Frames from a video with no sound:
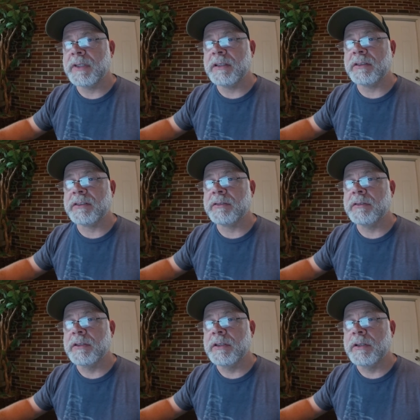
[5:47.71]
It looks
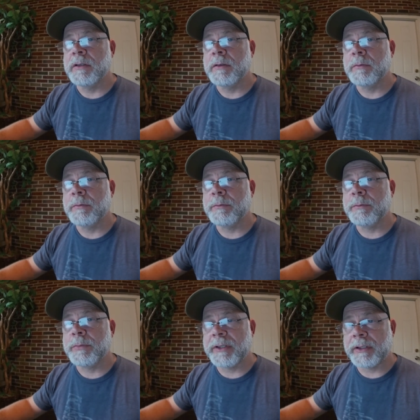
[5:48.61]

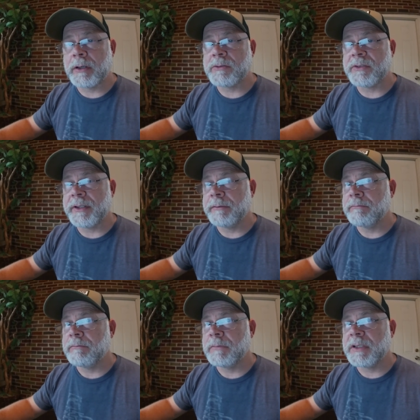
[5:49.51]
pretty costly.
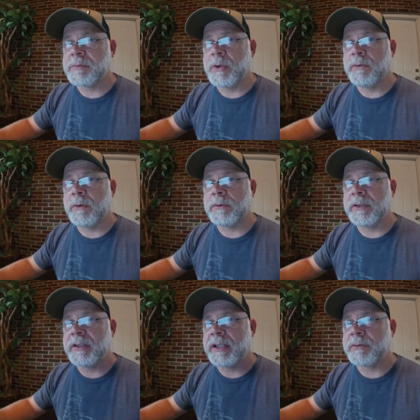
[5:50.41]
Let's move on
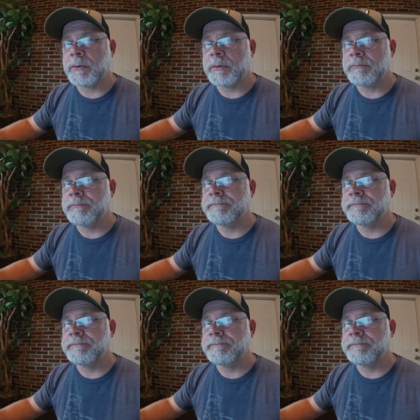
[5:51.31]
to the next one.